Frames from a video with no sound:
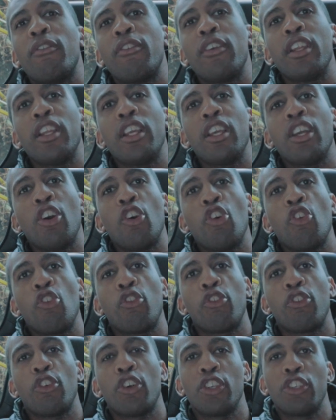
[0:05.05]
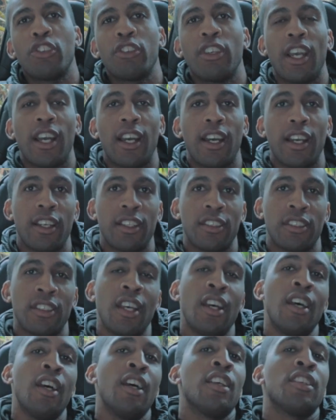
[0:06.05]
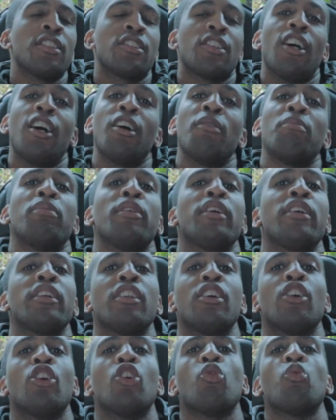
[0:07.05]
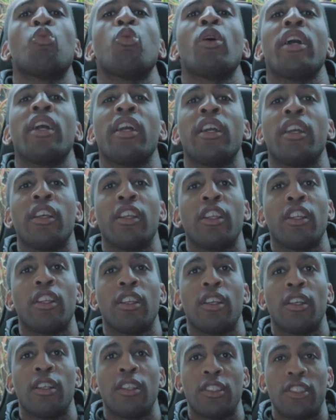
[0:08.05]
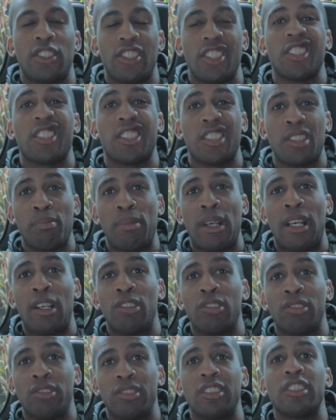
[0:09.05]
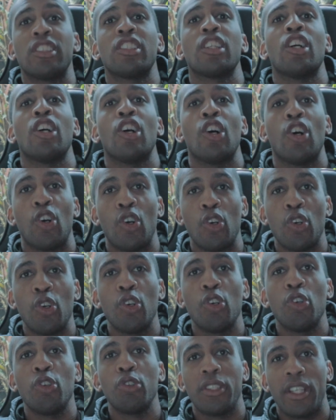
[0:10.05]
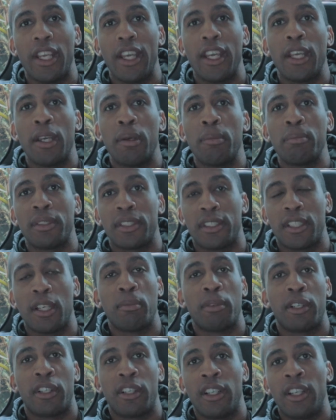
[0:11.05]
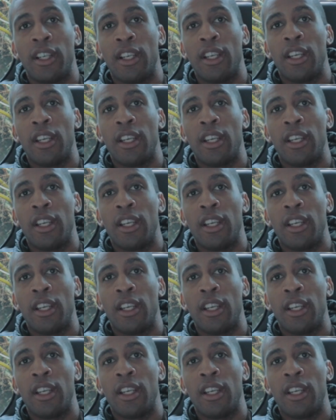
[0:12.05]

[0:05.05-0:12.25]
video for you guys. So I've been away just about the whole damn summer.